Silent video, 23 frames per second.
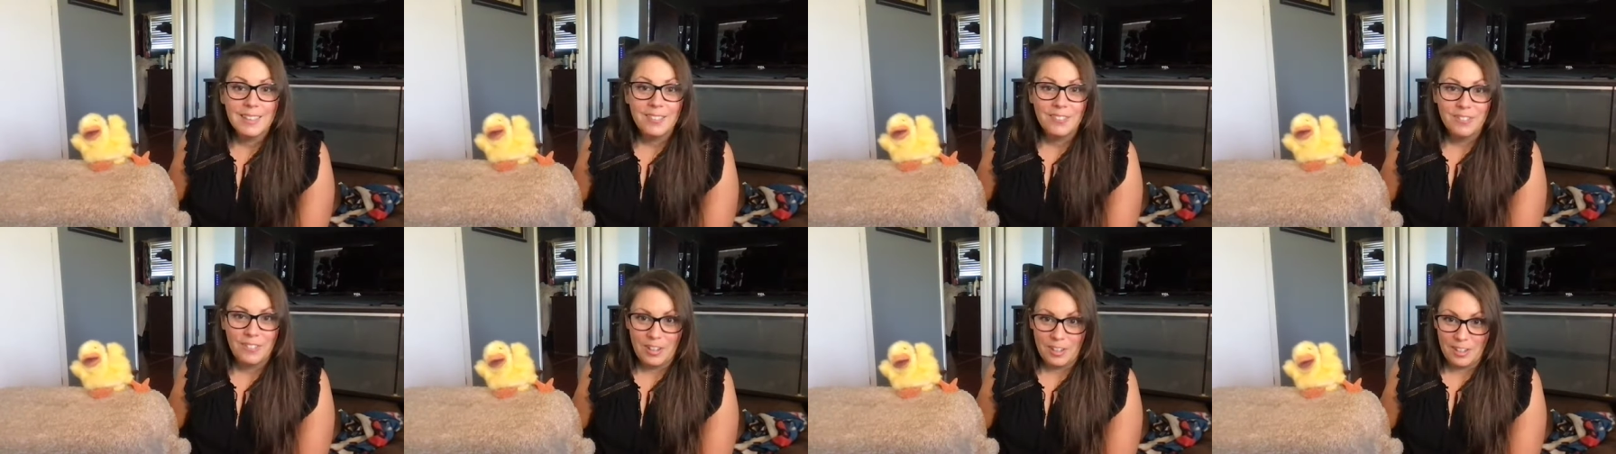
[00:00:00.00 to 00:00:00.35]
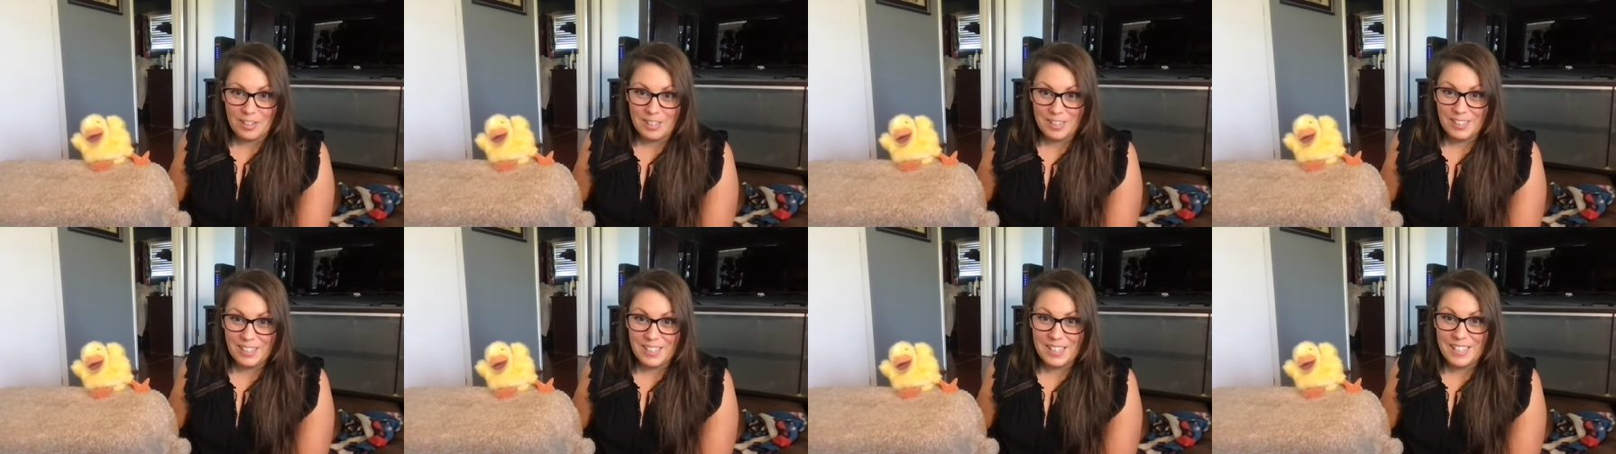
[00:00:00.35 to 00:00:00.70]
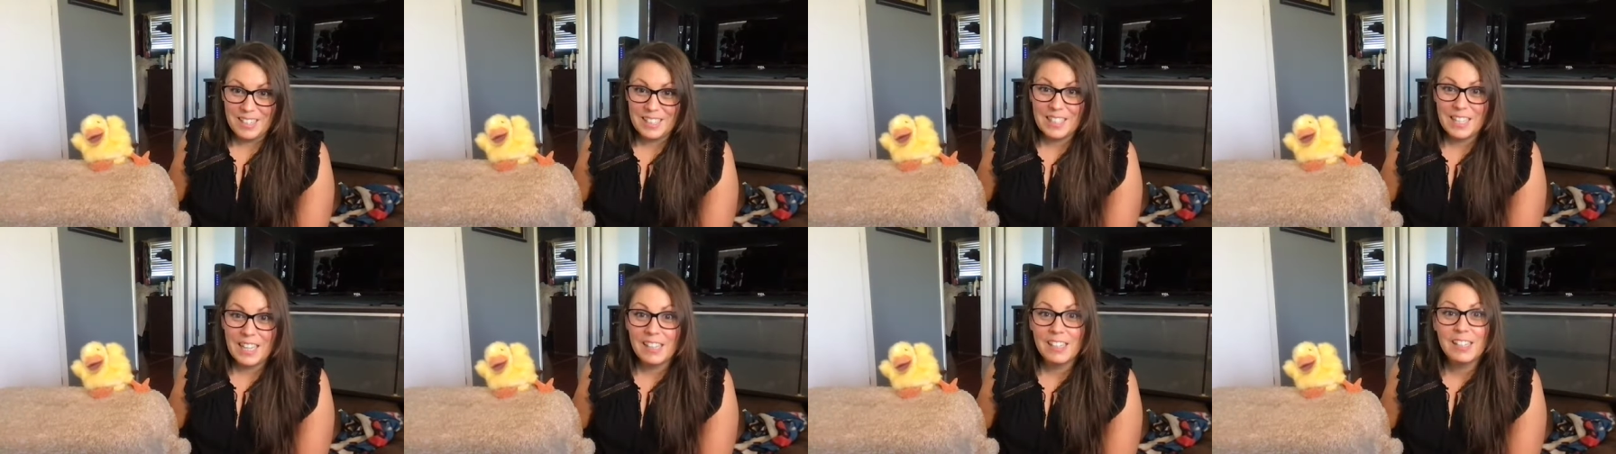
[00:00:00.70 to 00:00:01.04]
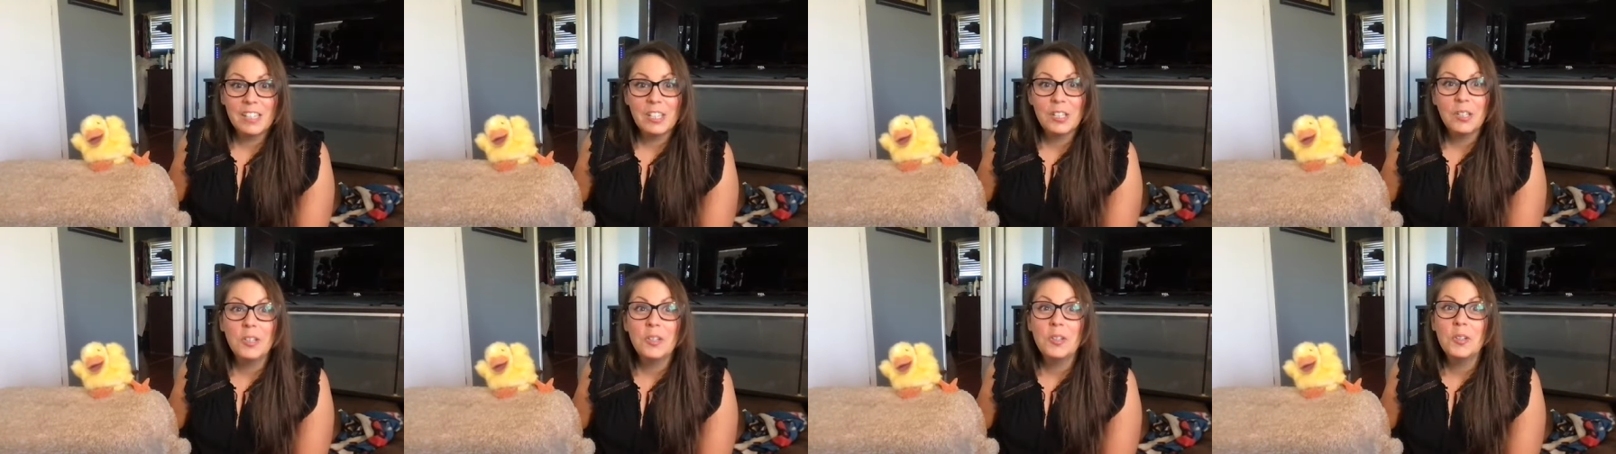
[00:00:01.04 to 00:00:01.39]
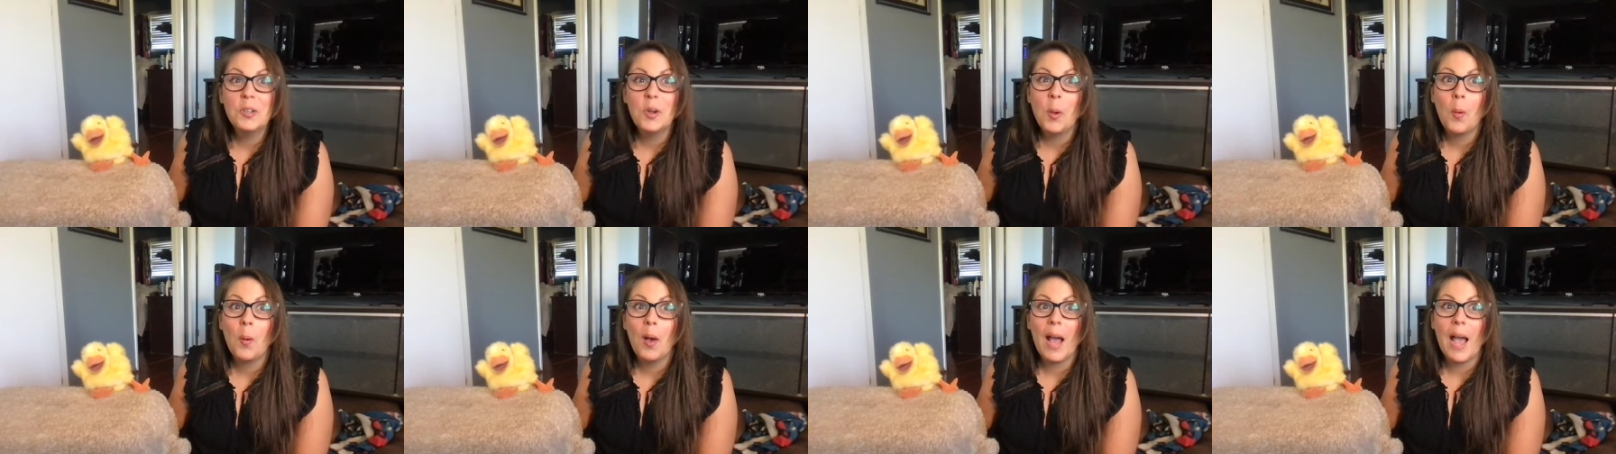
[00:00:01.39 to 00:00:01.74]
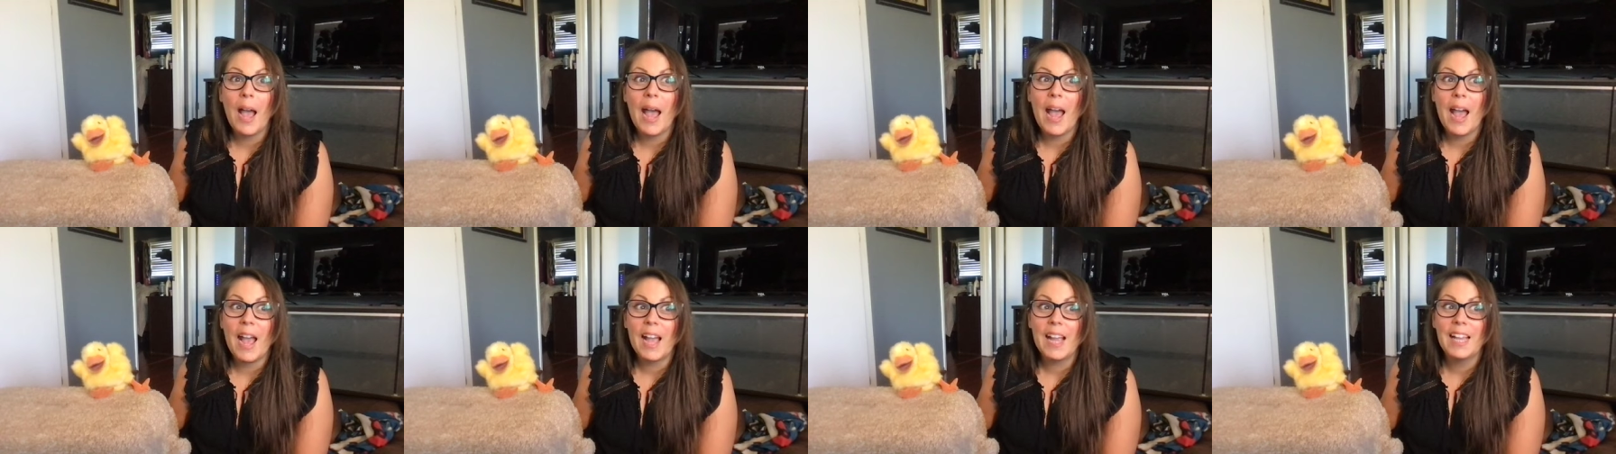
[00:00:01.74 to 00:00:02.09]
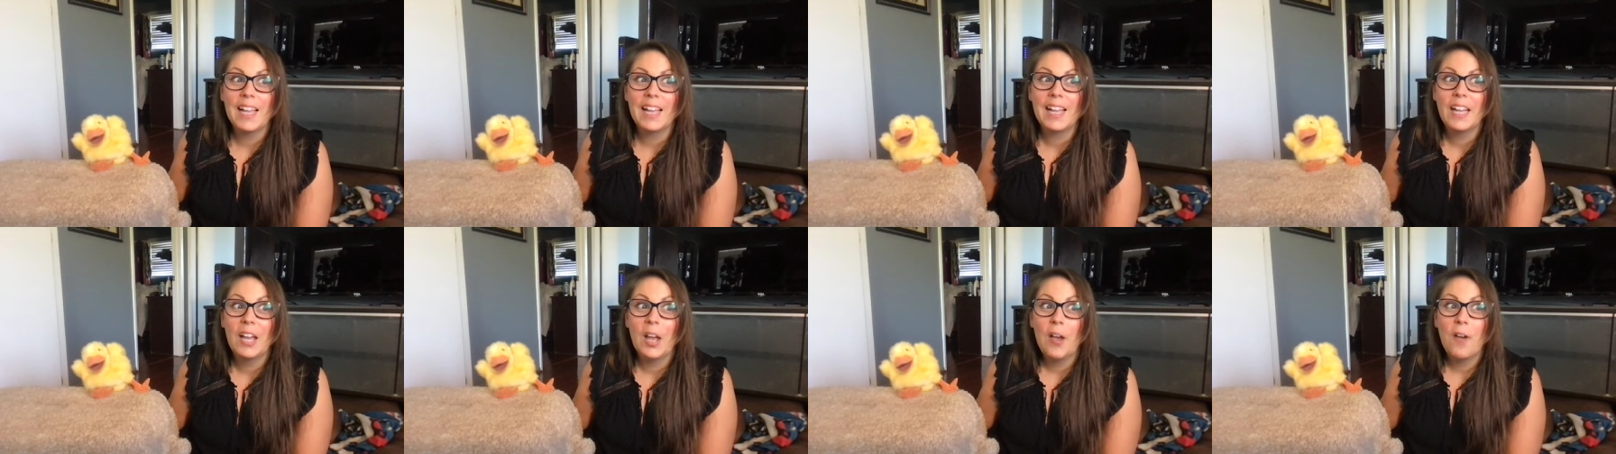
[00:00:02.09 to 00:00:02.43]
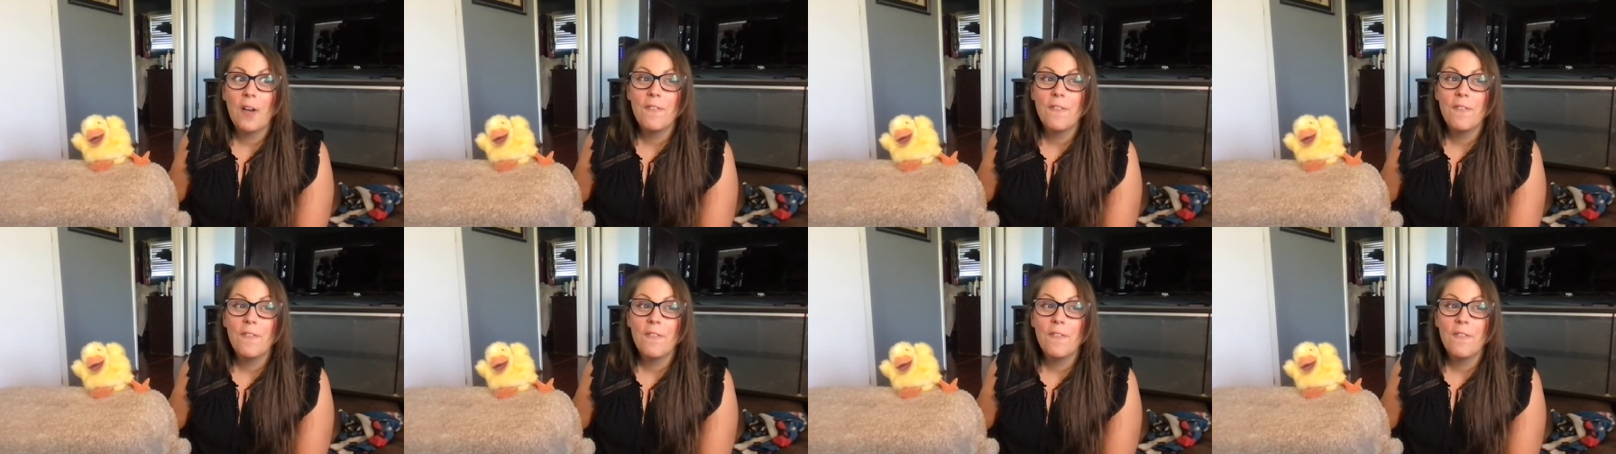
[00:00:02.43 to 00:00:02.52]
Very good. Can you quack